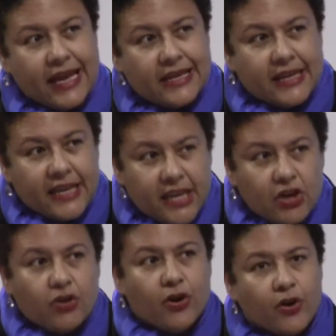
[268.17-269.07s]
and
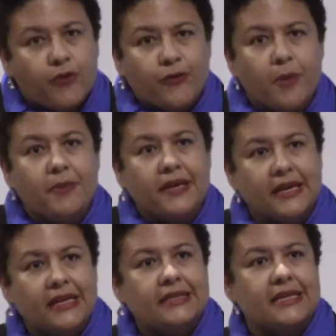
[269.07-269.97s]
hear her from
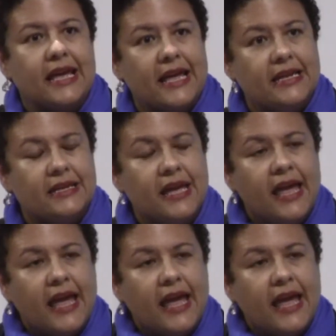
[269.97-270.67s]
beginning to end,